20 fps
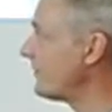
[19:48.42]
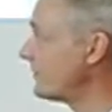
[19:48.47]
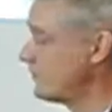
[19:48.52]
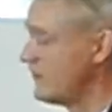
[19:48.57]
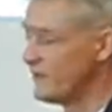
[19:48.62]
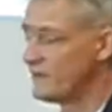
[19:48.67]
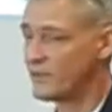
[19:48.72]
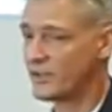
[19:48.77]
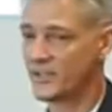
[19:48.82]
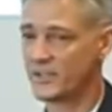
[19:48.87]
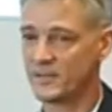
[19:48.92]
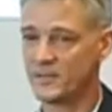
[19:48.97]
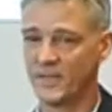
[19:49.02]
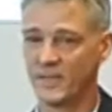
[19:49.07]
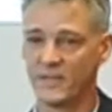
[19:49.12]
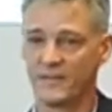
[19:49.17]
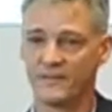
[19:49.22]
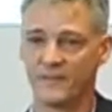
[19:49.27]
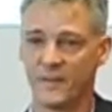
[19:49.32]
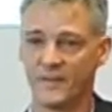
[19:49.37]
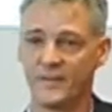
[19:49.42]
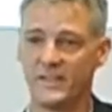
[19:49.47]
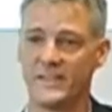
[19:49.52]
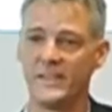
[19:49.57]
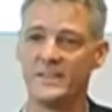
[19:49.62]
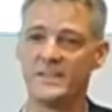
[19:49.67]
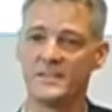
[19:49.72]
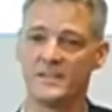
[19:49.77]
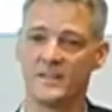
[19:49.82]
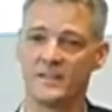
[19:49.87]
We try to make it
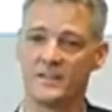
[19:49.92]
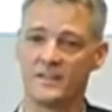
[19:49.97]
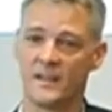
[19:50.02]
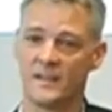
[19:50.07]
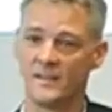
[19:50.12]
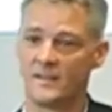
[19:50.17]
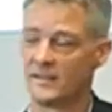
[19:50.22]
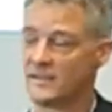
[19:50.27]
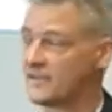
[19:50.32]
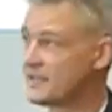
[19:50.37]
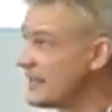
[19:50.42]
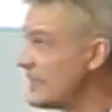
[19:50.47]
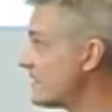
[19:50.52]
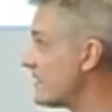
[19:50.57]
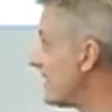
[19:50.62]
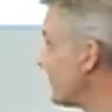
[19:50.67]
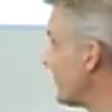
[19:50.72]
very easy to set